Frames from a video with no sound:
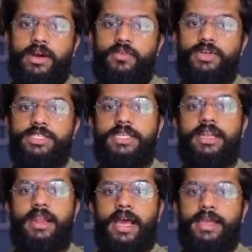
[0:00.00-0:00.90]

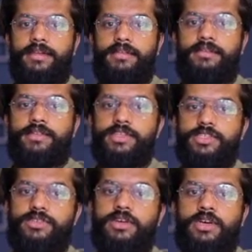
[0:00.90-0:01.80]
vertical line, that
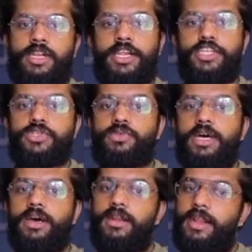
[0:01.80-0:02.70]
is leads to the